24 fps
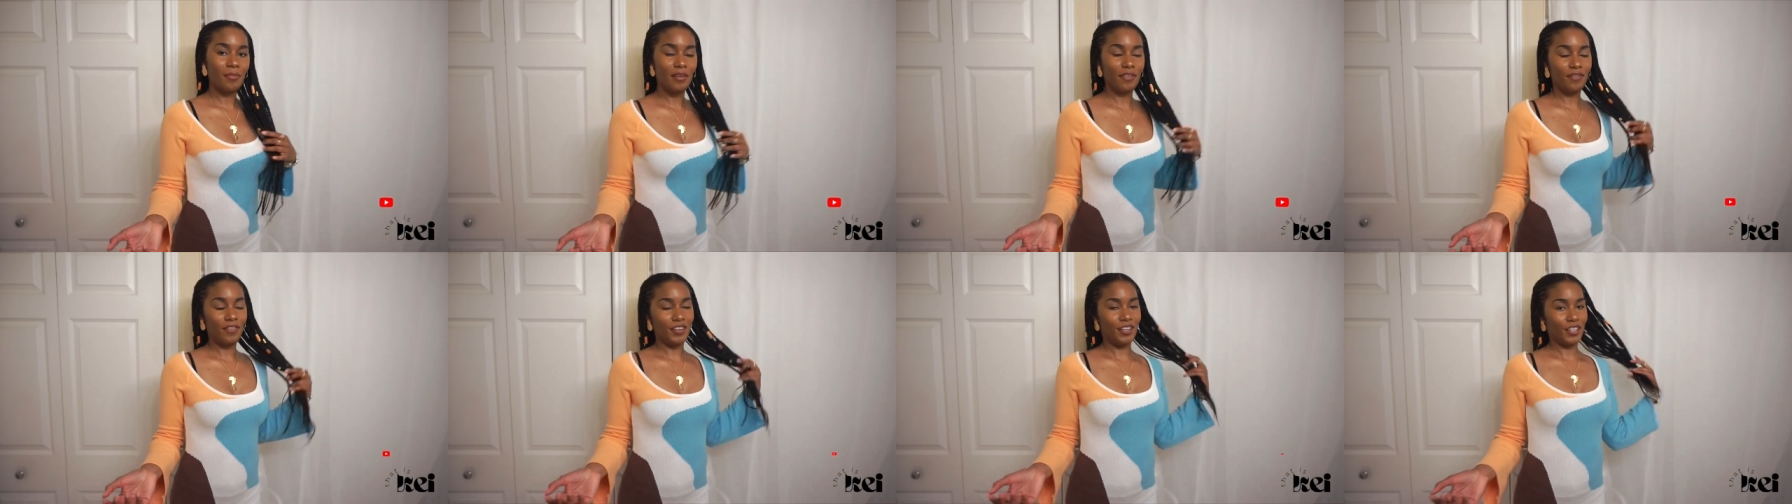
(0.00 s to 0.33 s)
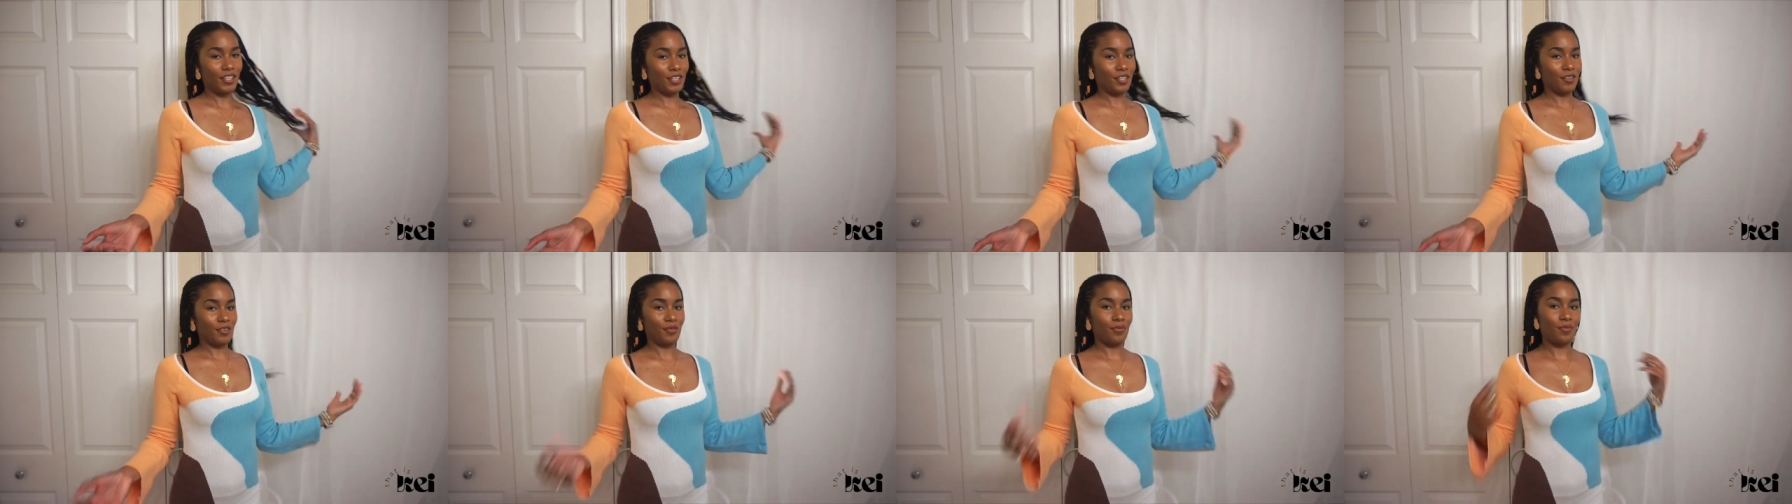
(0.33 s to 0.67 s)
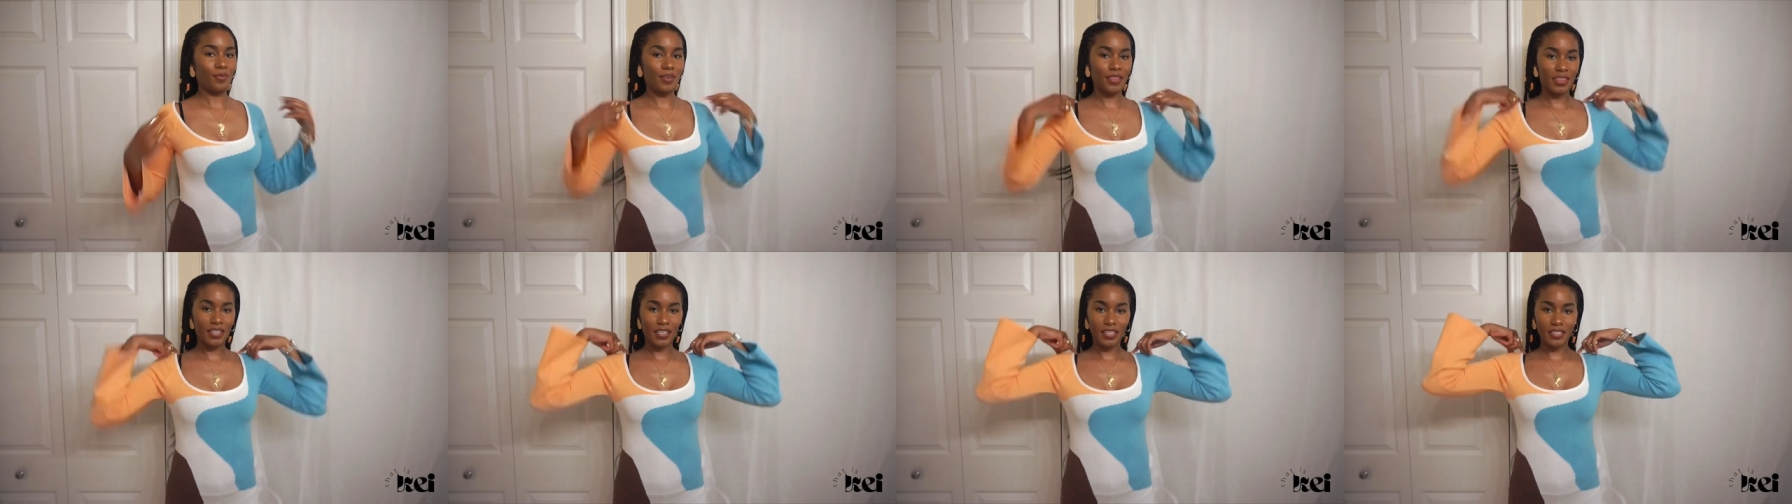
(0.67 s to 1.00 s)
a video
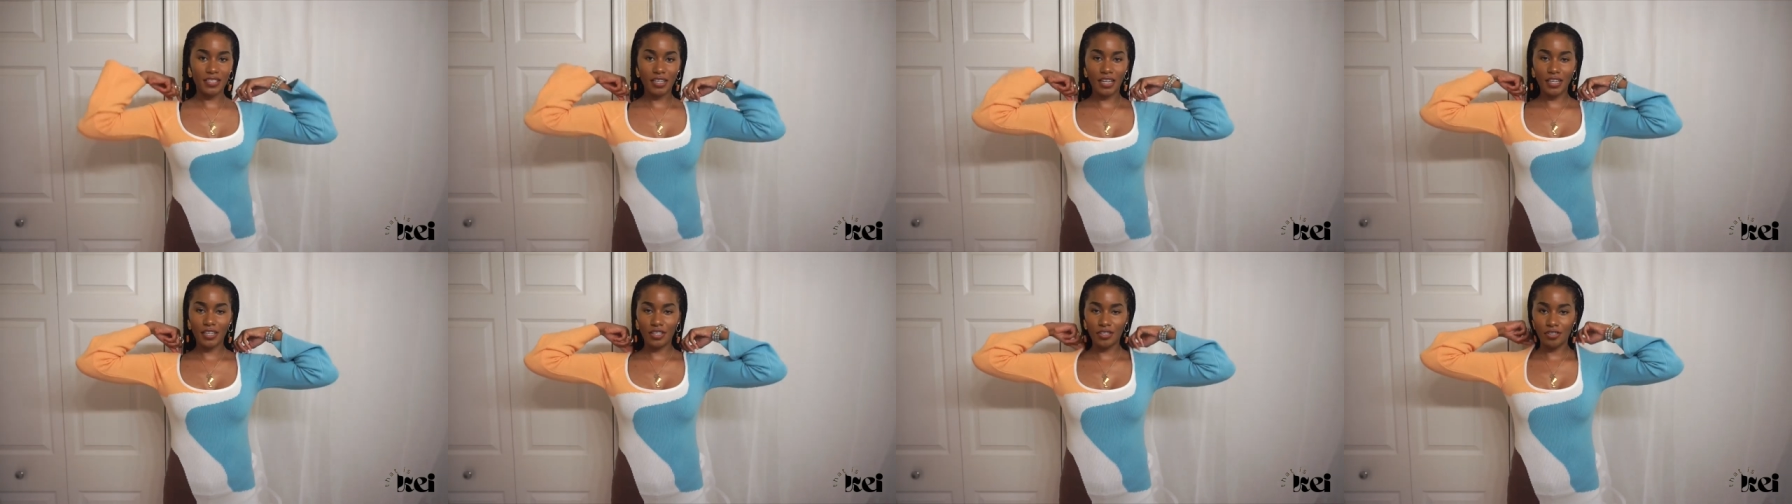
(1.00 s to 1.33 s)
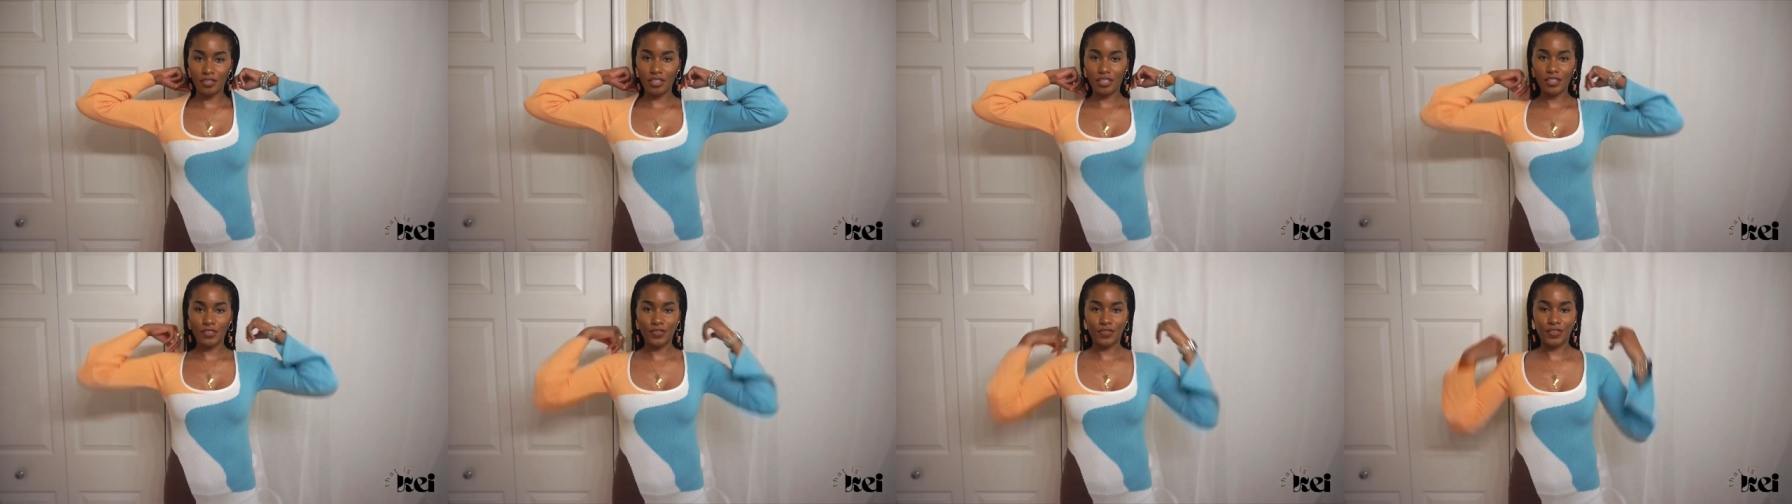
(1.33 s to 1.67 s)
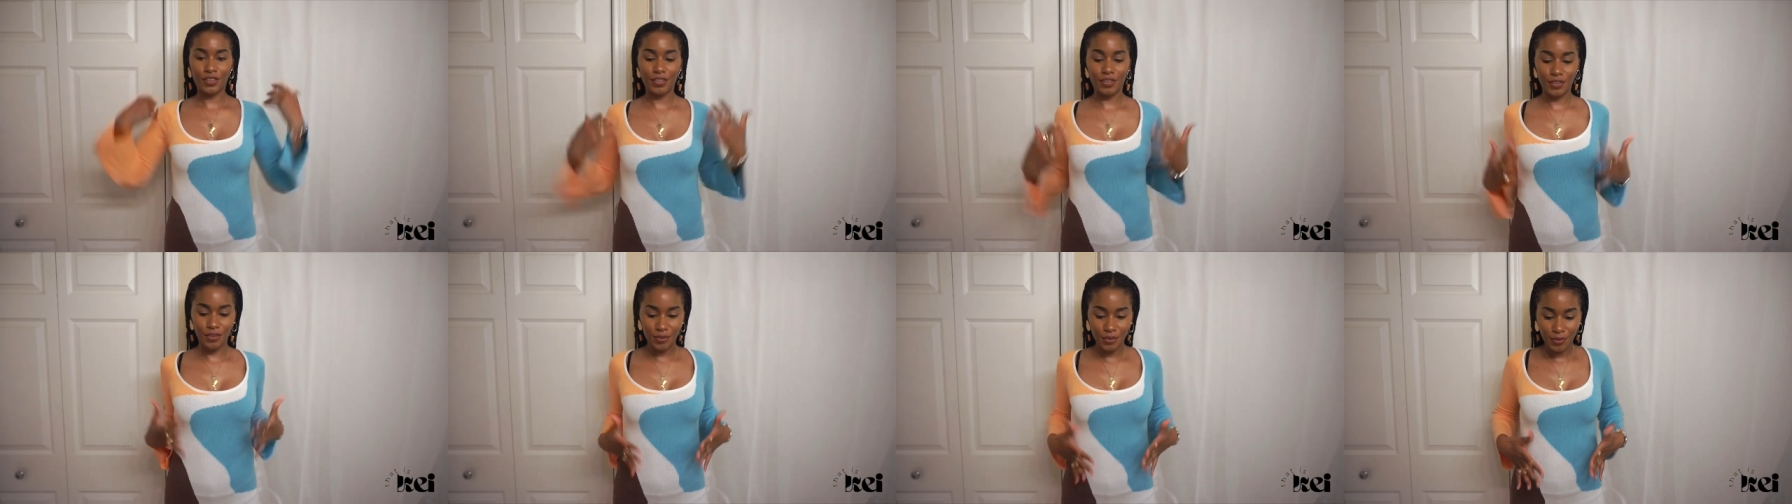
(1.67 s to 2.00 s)
with the entire dress for
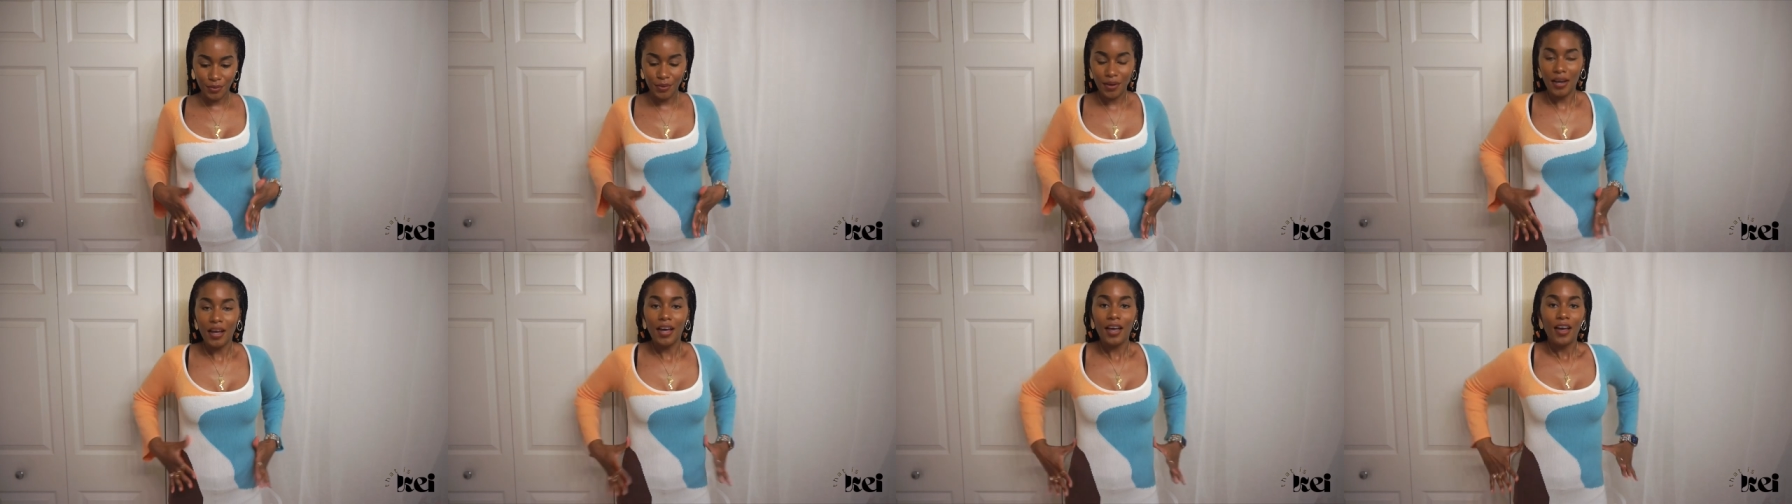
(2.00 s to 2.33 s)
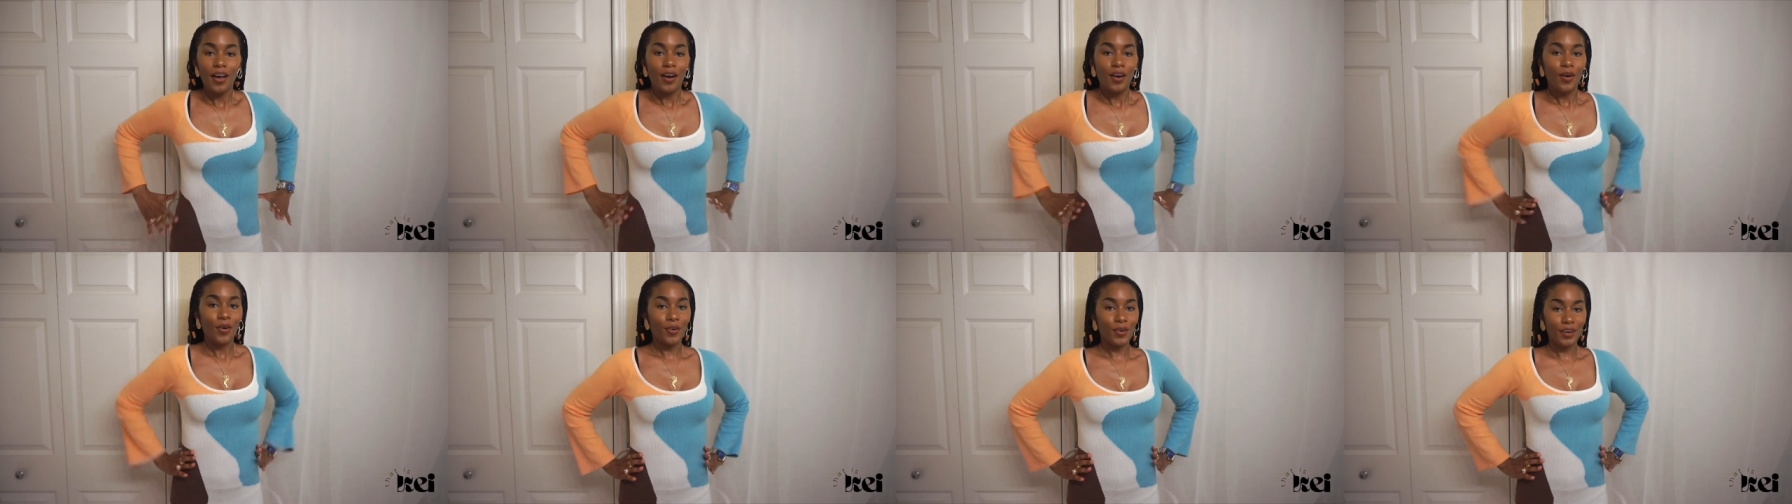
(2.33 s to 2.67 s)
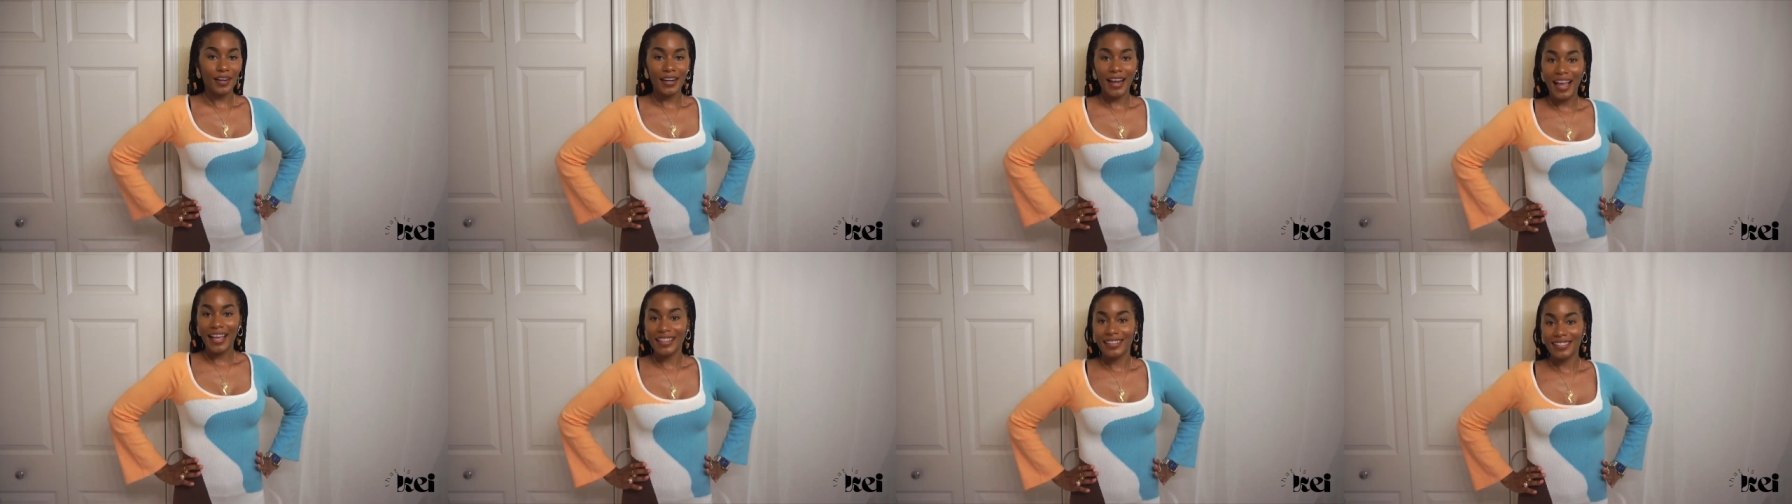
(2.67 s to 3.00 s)
you
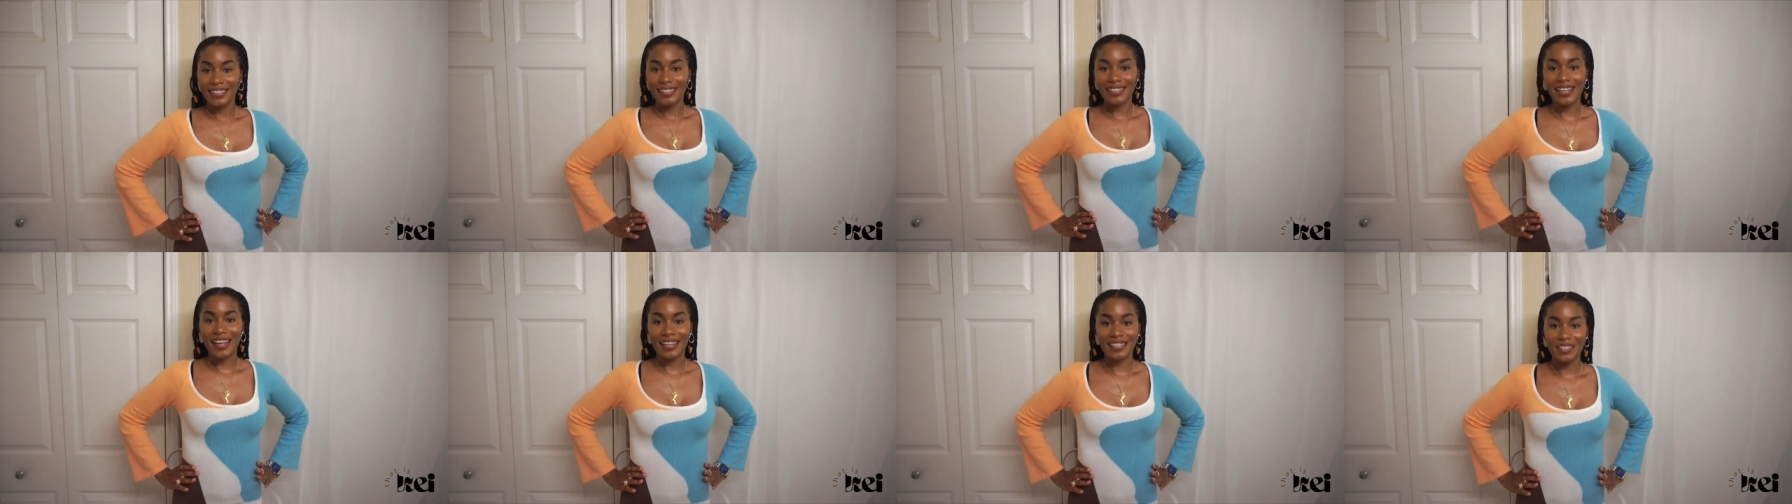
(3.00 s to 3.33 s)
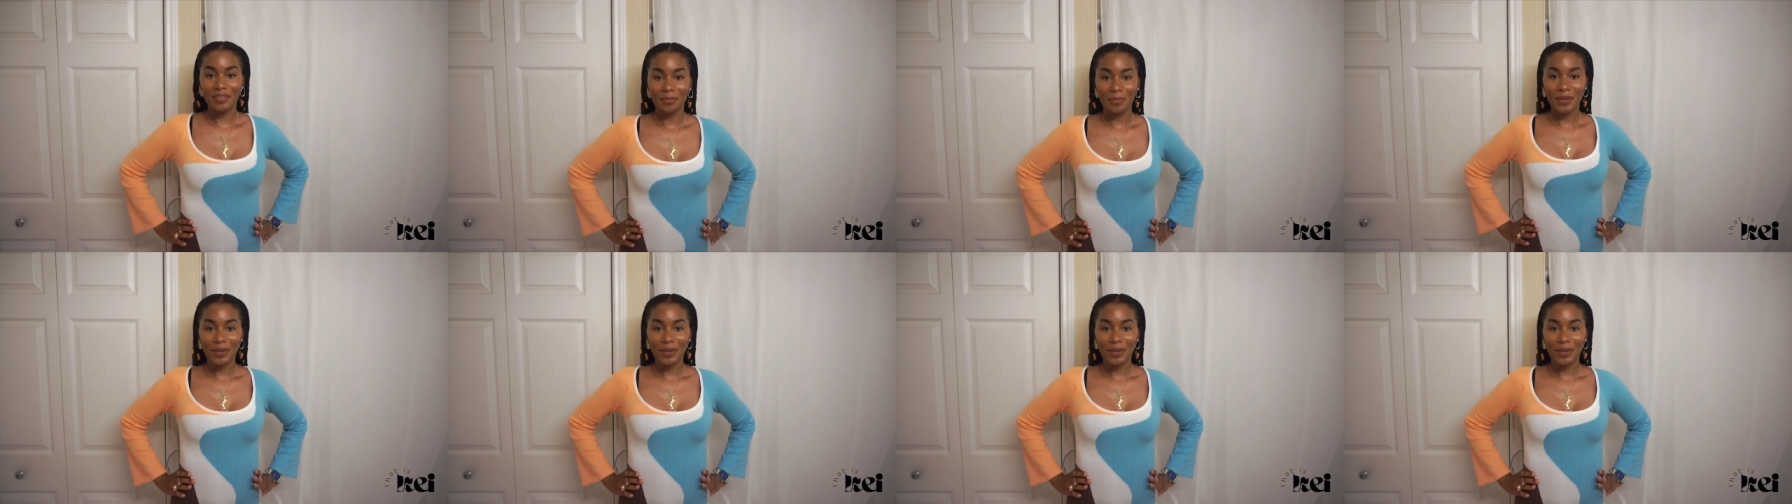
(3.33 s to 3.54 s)
or at least add some